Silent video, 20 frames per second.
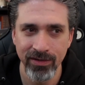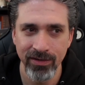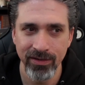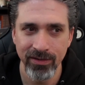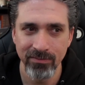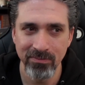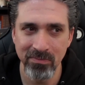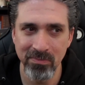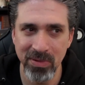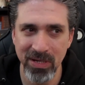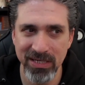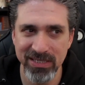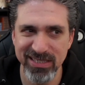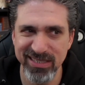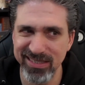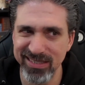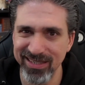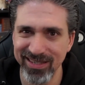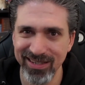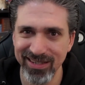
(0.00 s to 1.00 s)
but
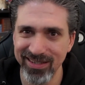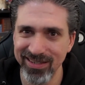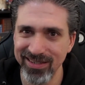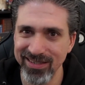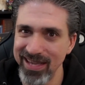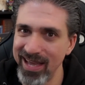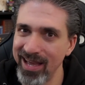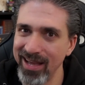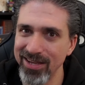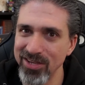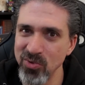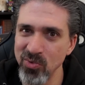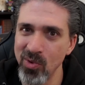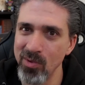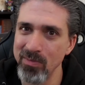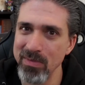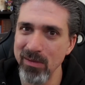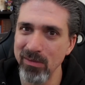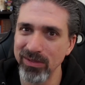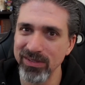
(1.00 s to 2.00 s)
yeah, you
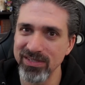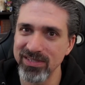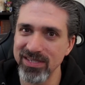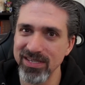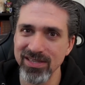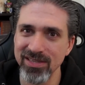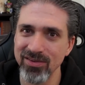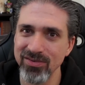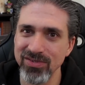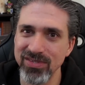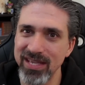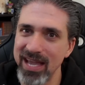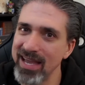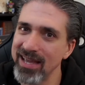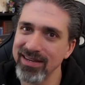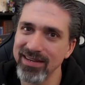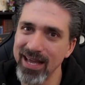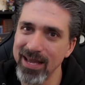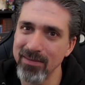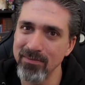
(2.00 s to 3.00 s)
won't be able to see those day
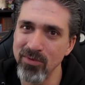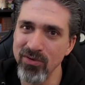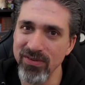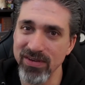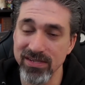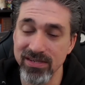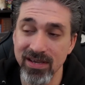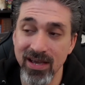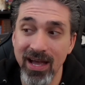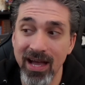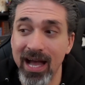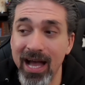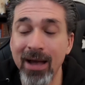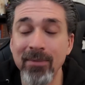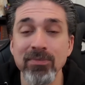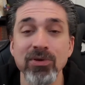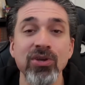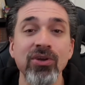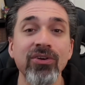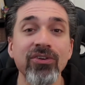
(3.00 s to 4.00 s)
and date movies.
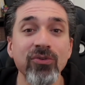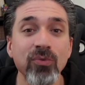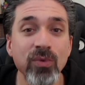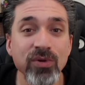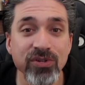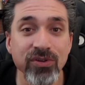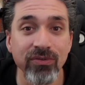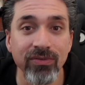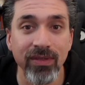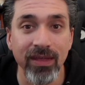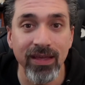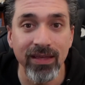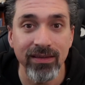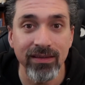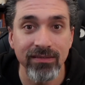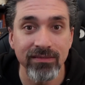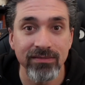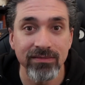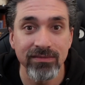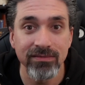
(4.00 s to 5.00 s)
I'm curious what you
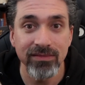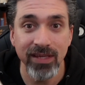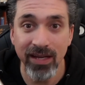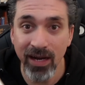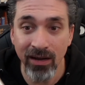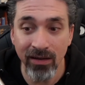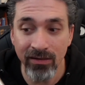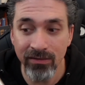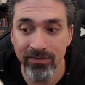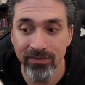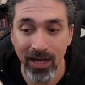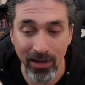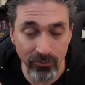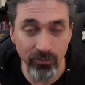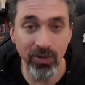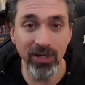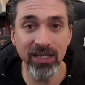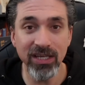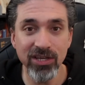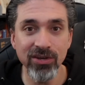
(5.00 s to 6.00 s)
think. You know, I'm
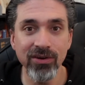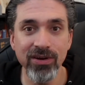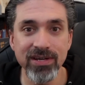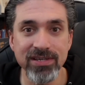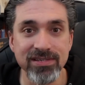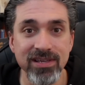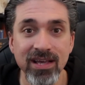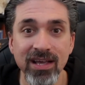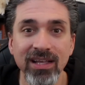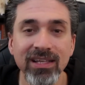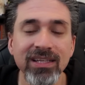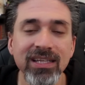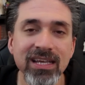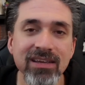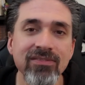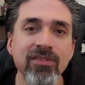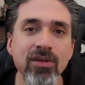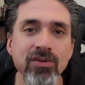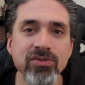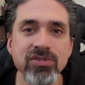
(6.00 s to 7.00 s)
really curious.
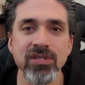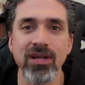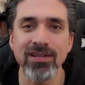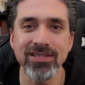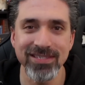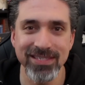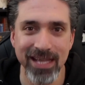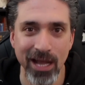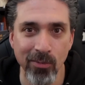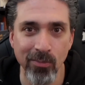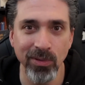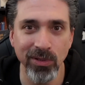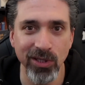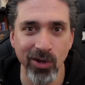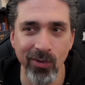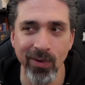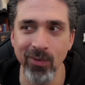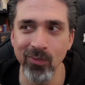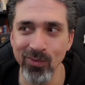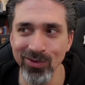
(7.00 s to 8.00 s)
Leave those thoughts down
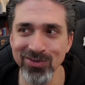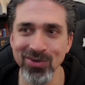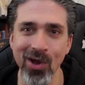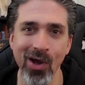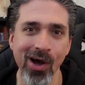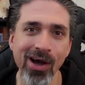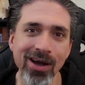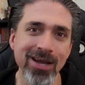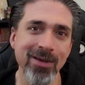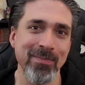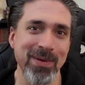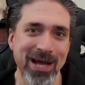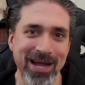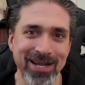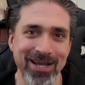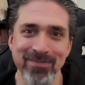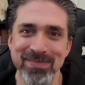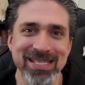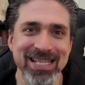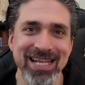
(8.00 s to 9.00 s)
below and we'll talk about
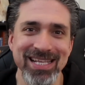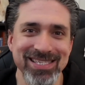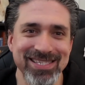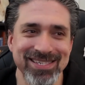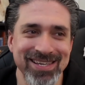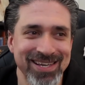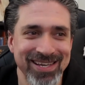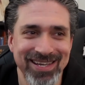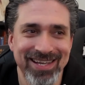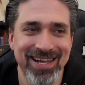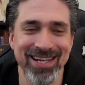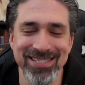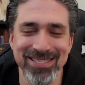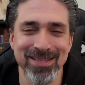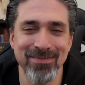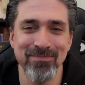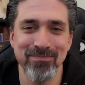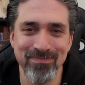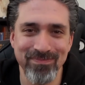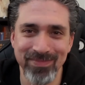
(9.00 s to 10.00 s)
it. I mean, that's
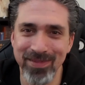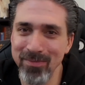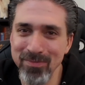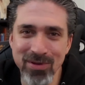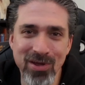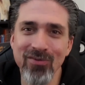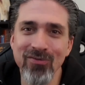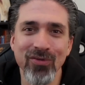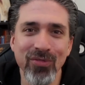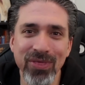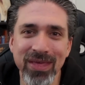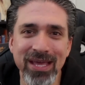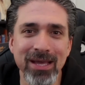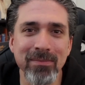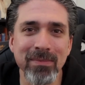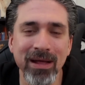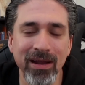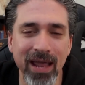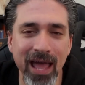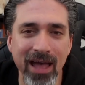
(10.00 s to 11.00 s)
the beautiful thing
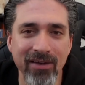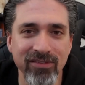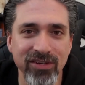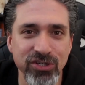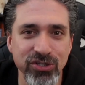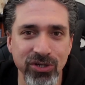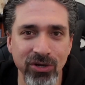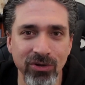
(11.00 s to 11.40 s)
about having a show